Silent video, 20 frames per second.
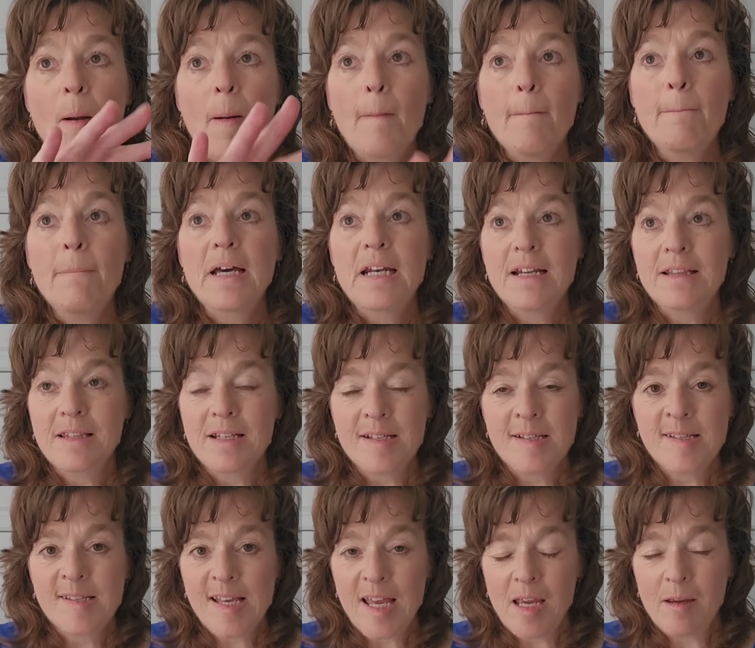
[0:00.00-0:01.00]
But at the
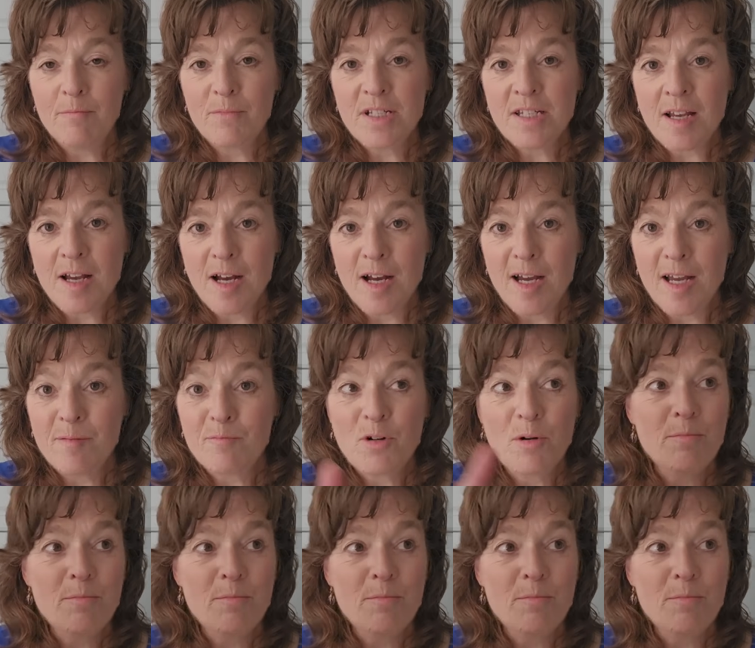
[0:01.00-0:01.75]
same time,